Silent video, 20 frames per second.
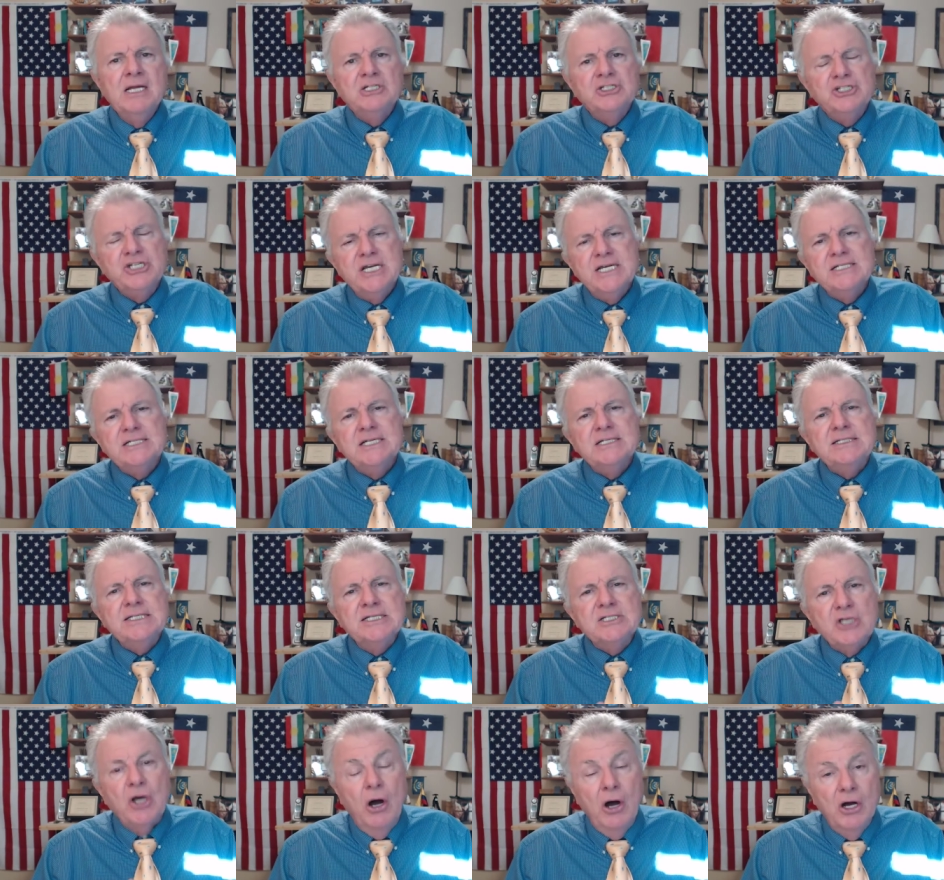Jesus
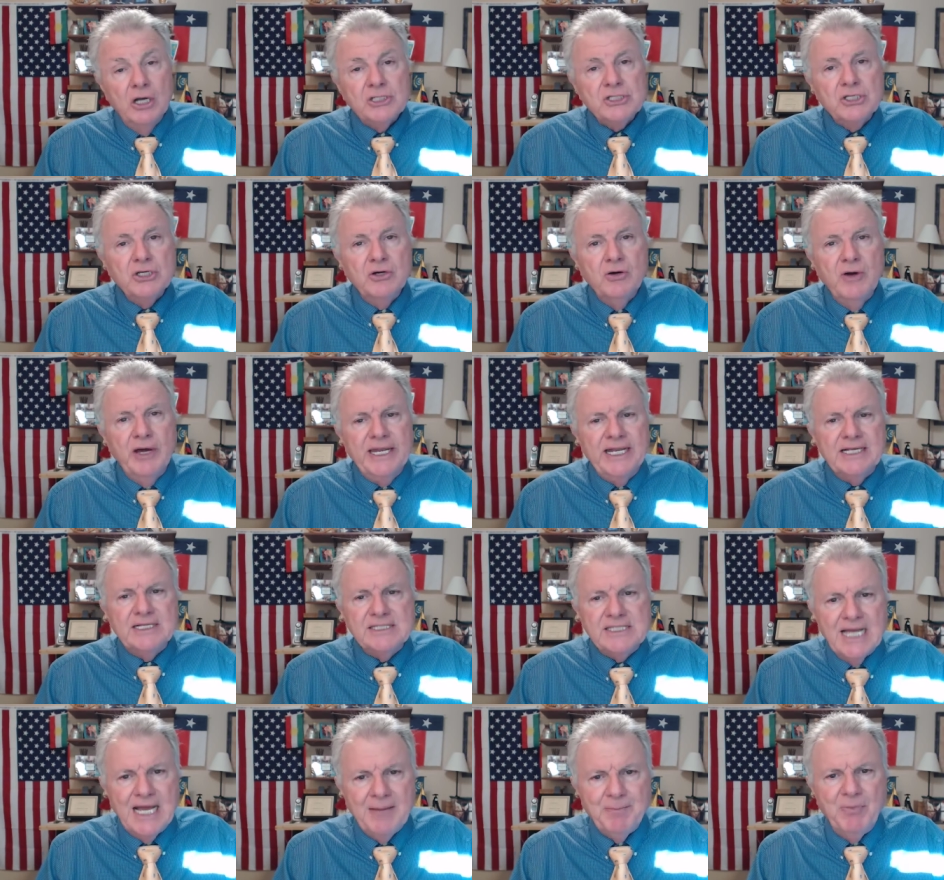is also an
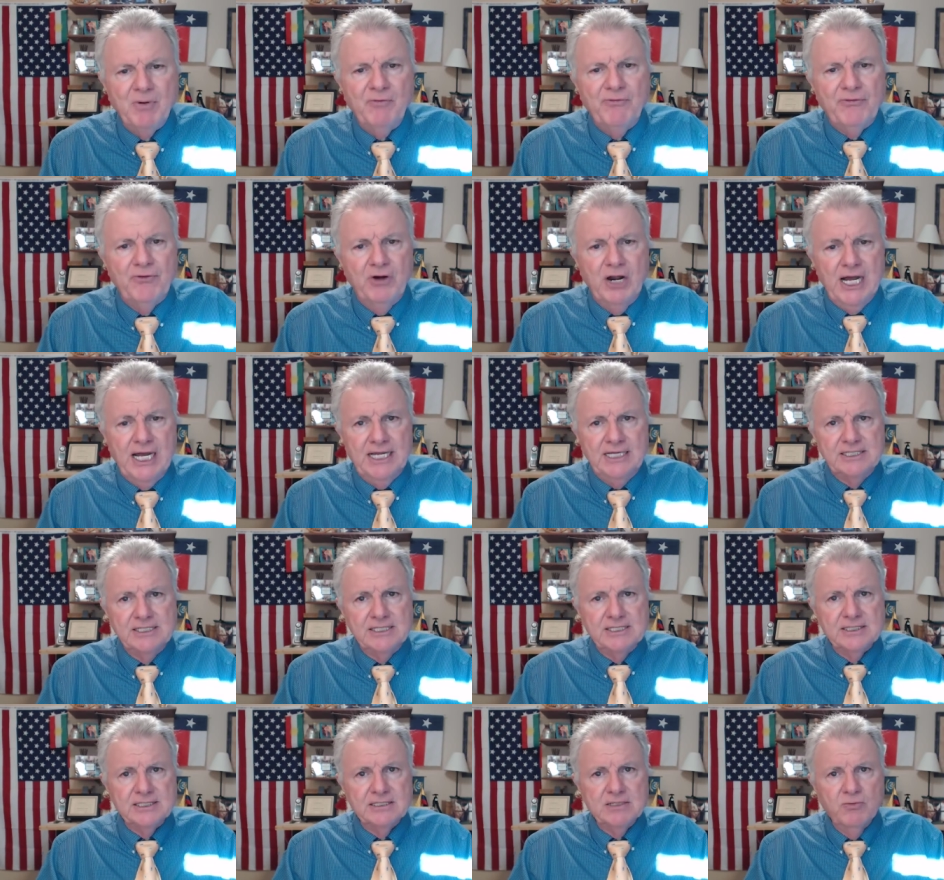example for
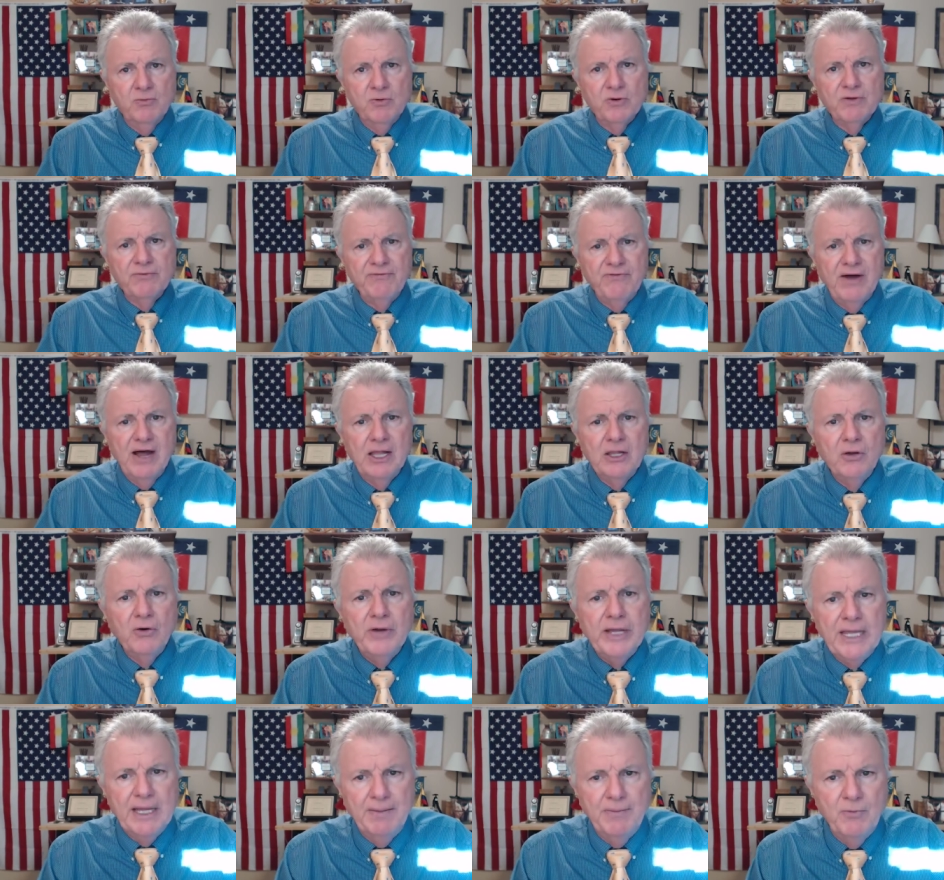us. We're to follow
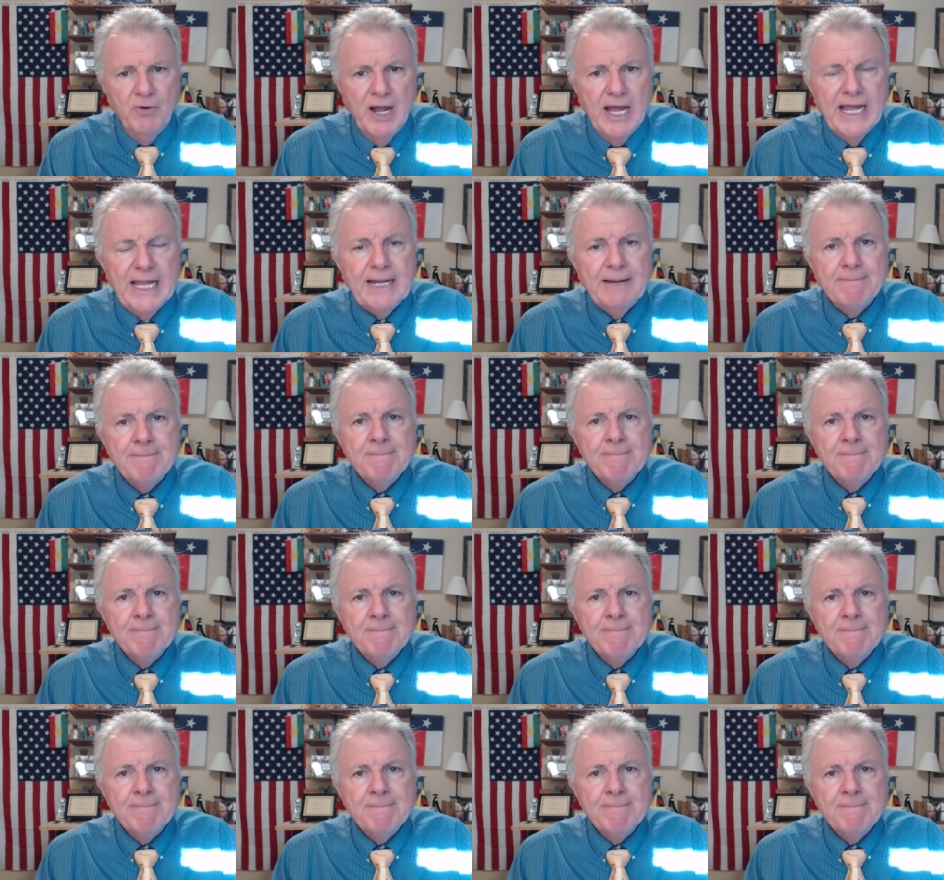him, right?